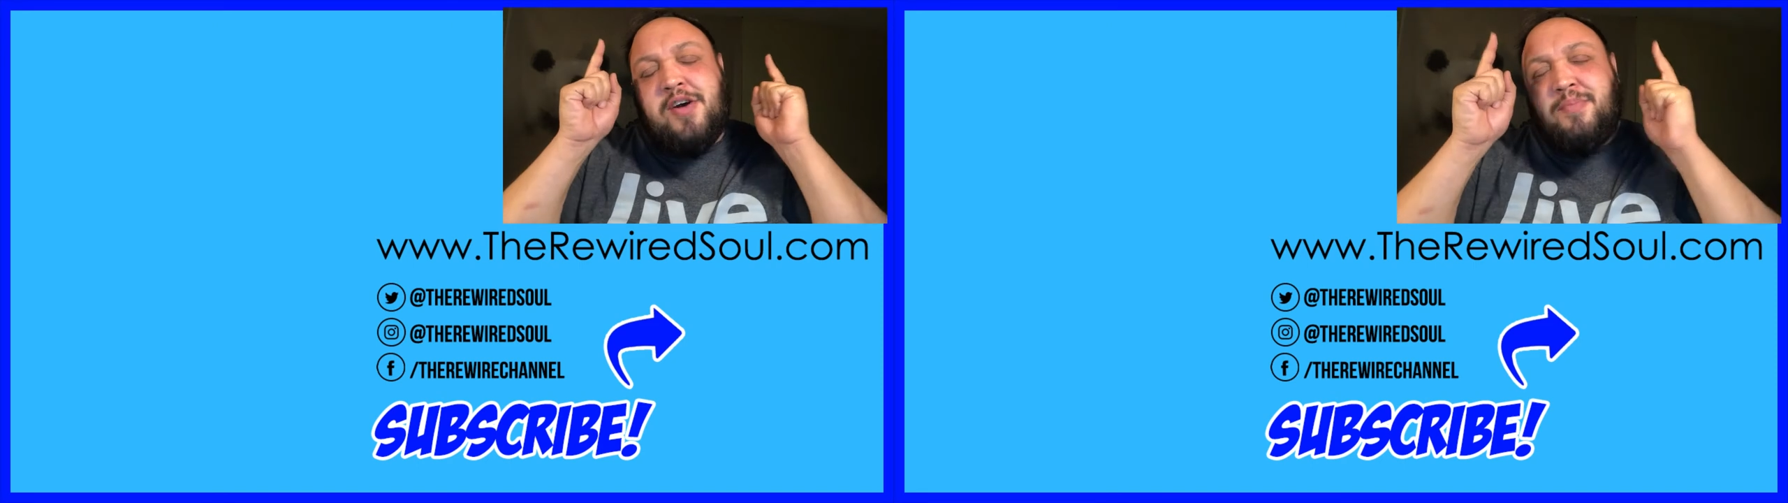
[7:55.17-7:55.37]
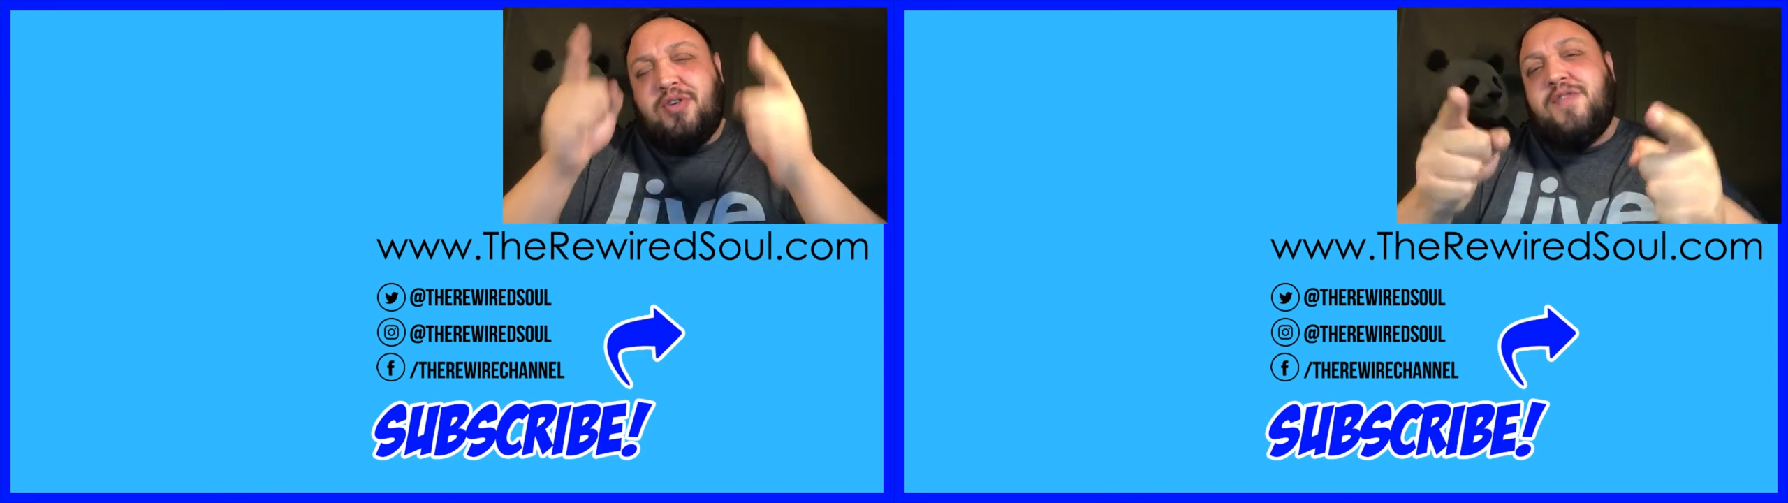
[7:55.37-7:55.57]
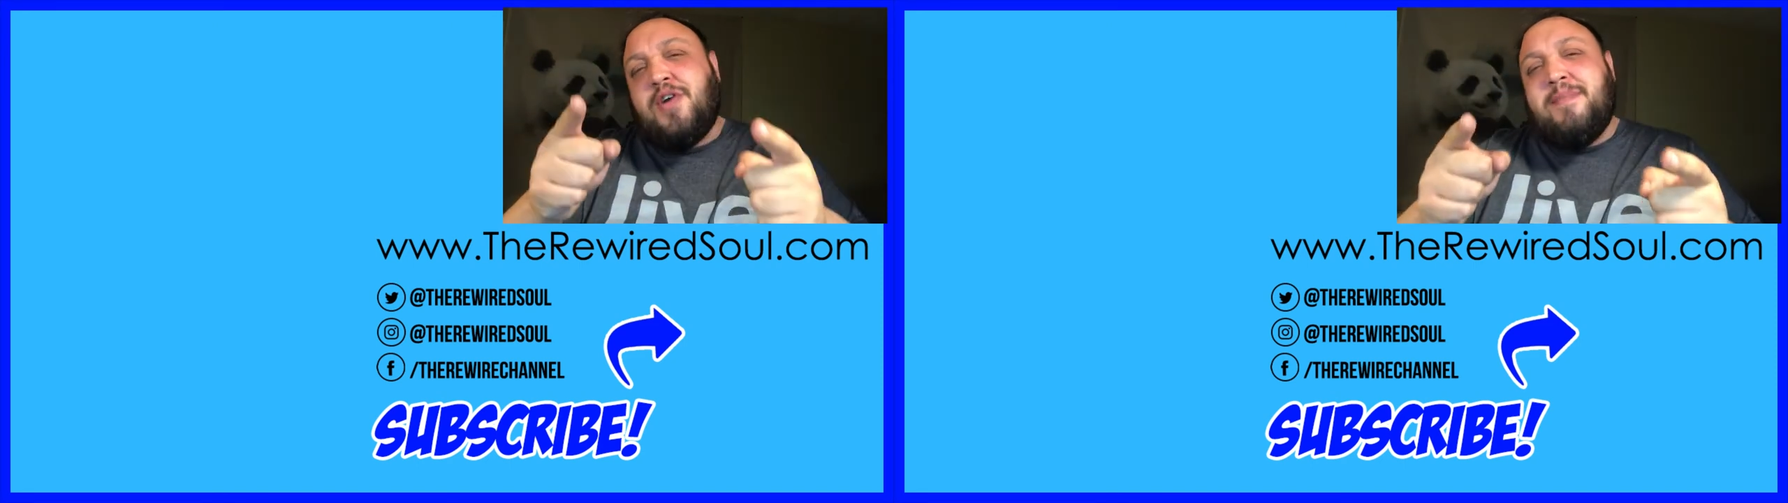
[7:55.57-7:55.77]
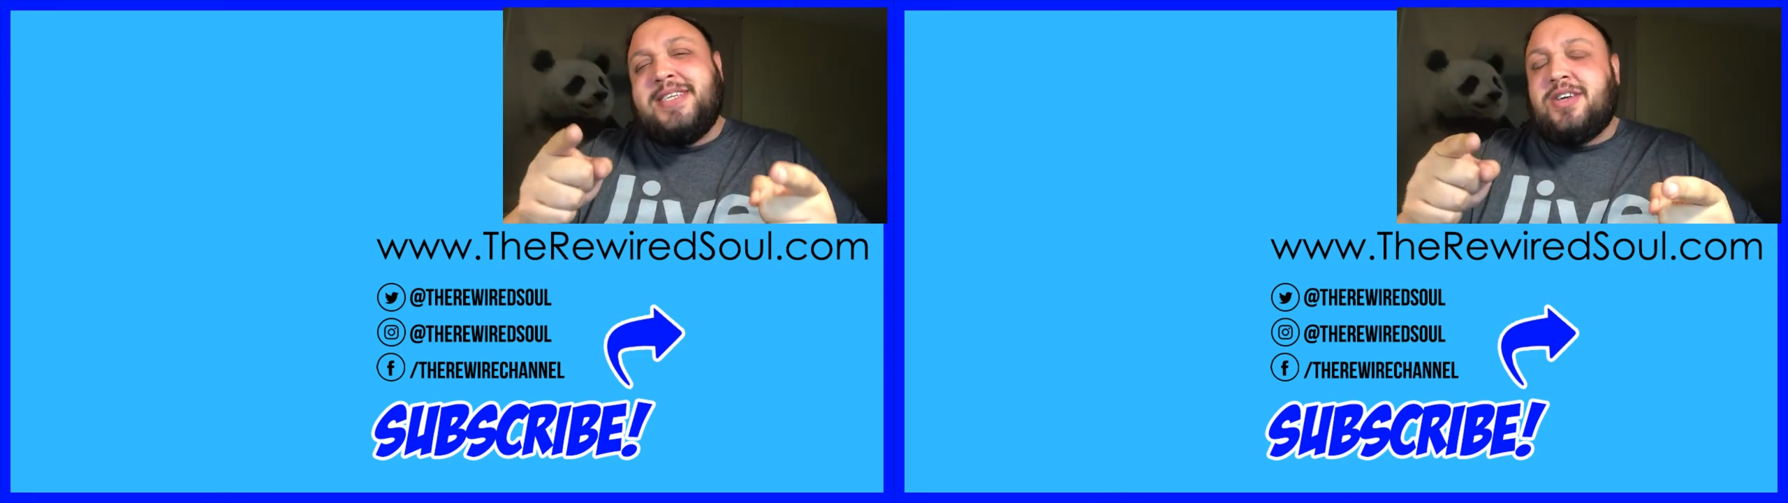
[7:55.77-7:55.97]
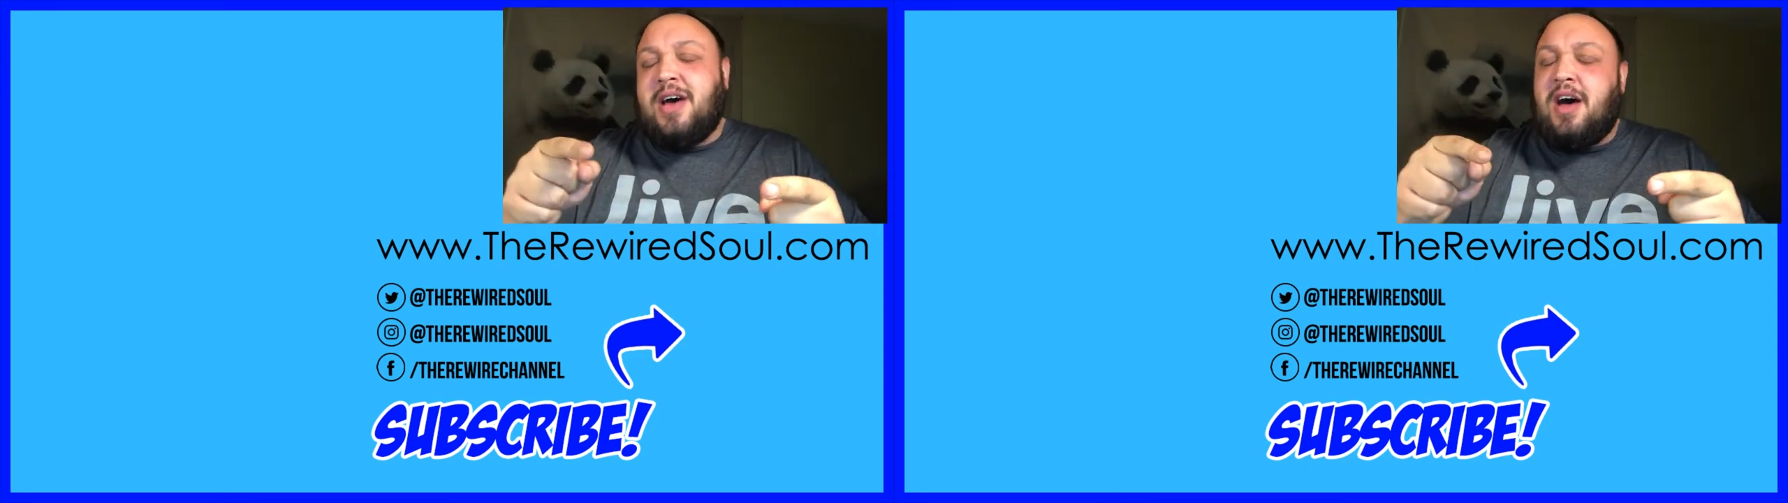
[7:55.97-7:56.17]
to improve your
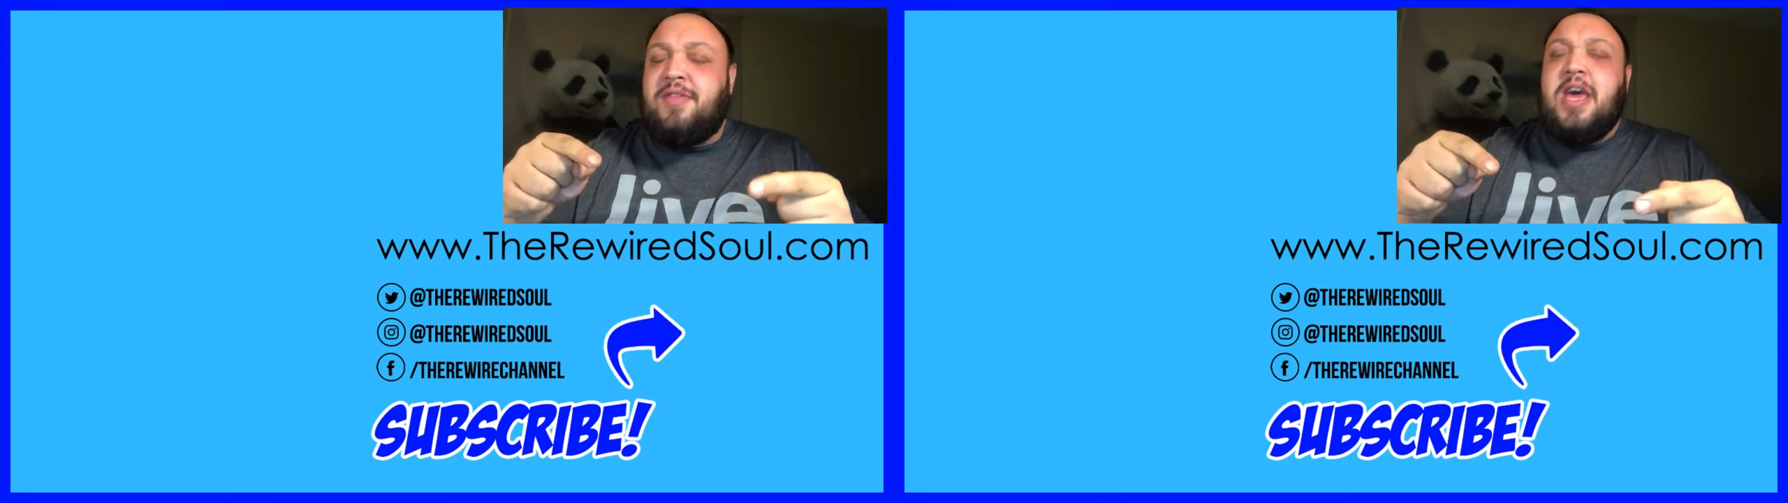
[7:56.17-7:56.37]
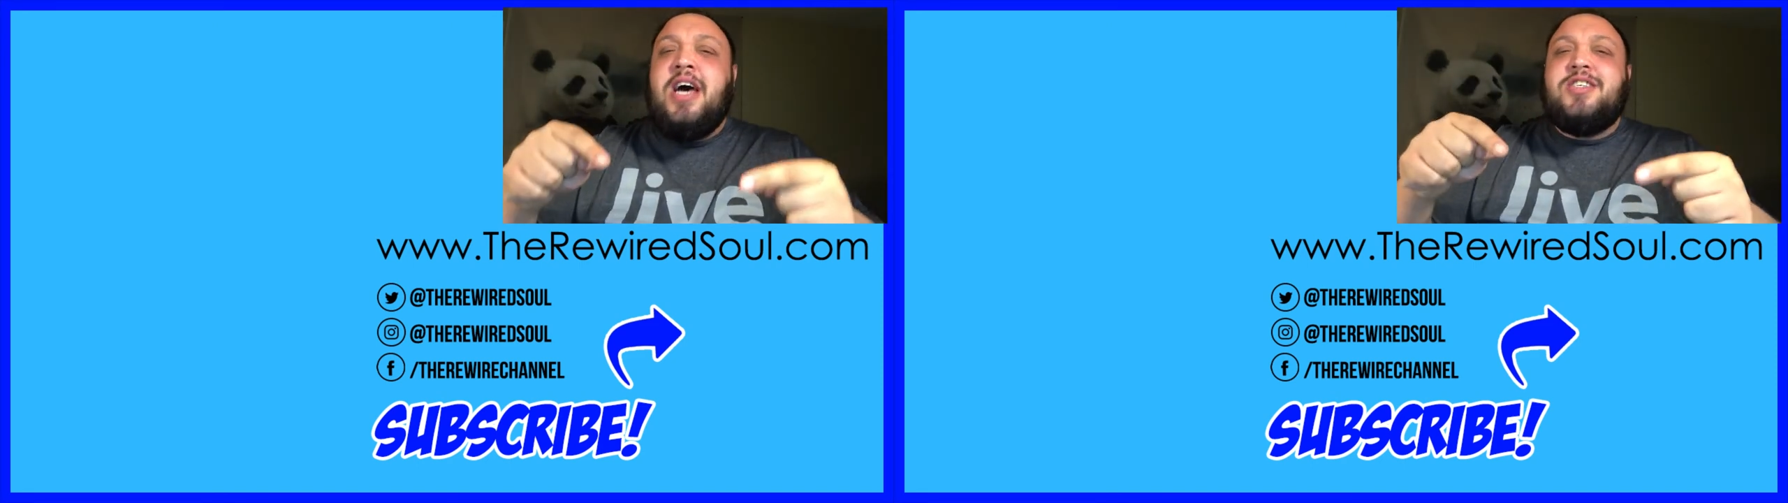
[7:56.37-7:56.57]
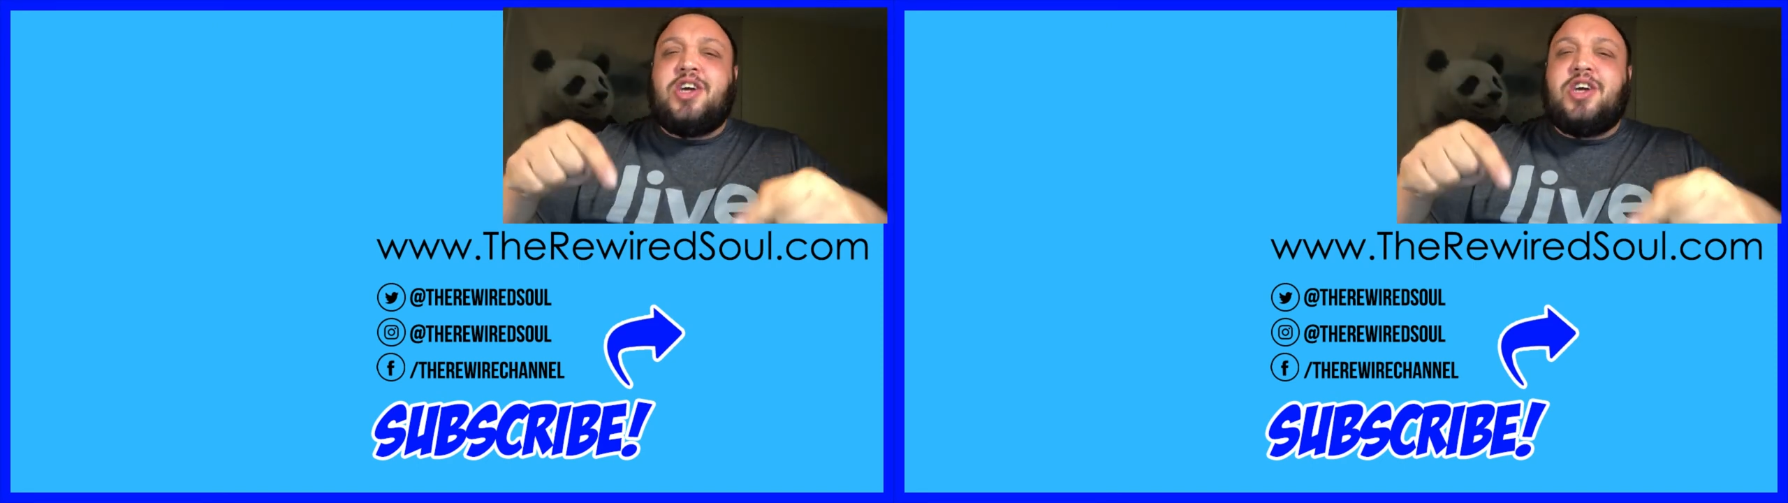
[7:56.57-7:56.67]
mental health.